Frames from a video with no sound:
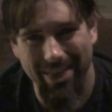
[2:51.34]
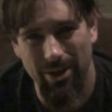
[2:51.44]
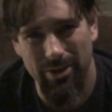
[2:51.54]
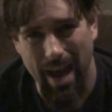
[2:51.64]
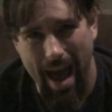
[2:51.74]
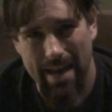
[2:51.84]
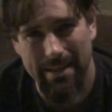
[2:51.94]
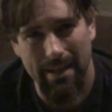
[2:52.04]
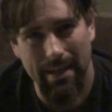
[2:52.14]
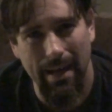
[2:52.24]
there's
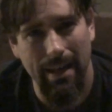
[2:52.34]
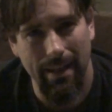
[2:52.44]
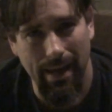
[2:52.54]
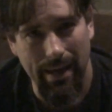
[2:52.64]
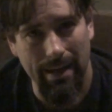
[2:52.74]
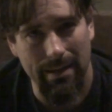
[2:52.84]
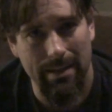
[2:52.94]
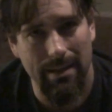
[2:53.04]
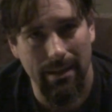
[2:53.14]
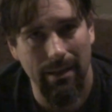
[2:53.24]
acid in the
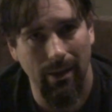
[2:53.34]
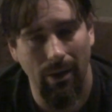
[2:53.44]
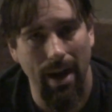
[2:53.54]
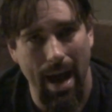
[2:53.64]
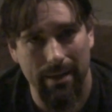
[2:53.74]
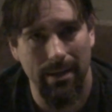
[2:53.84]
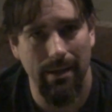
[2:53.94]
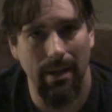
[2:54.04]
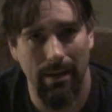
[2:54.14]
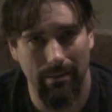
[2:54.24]
inks, or
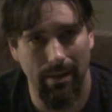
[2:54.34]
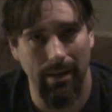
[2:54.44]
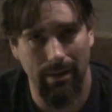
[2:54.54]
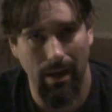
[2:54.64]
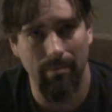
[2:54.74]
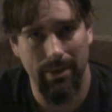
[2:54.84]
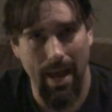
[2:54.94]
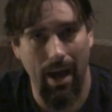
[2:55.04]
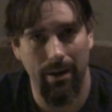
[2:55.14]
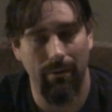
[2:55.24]
acid that, that comes
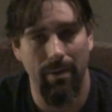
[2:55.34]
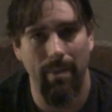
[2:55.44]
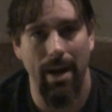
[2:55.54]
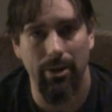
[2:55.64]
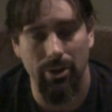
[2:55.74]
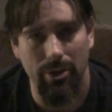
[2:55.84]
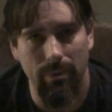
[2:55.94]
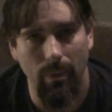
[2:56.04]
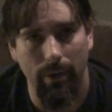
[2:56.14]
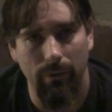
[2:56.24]
out of the
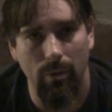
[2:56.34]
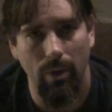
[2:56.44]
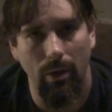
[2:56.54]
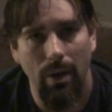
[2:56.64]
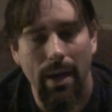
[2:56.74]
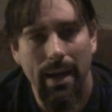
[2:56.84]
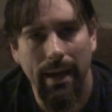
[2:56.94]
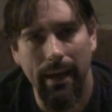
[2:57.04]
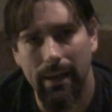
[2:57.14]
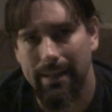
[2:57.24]
pages, if you will,
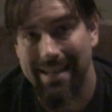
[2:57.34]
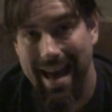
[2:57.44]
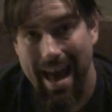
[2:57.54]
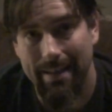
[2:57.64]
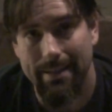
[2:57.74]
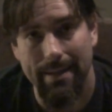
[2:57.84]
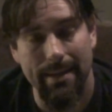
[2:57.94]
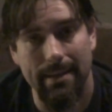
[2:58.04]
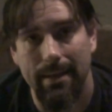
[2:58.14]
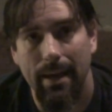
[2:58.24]
in
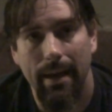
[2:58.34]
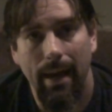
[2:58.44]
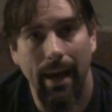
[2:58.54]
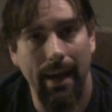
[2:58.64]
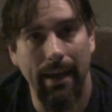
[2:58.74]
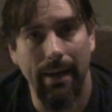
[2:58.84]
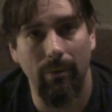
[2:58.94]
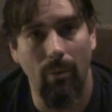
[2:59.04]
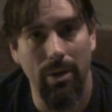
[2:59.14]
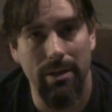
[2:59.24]
gases.
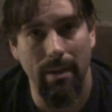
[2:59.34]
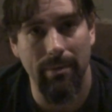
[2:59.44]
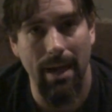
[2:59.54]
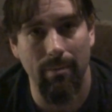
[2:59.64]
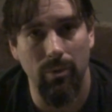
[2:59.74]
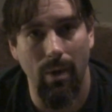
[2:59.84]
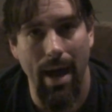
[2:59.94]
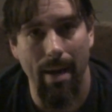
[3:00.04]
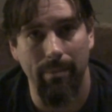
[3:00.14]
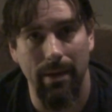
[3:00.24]
And what sometimes will
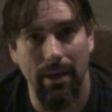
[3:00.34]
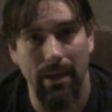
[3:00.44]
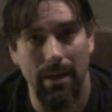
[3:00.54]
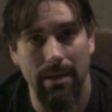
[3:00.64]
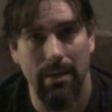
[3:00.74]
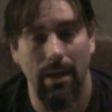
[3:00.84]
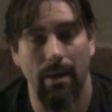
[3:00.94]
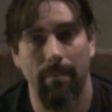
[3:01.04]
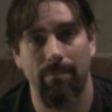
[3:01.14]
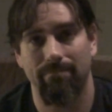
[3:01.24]
happen is
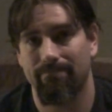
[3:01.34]
um,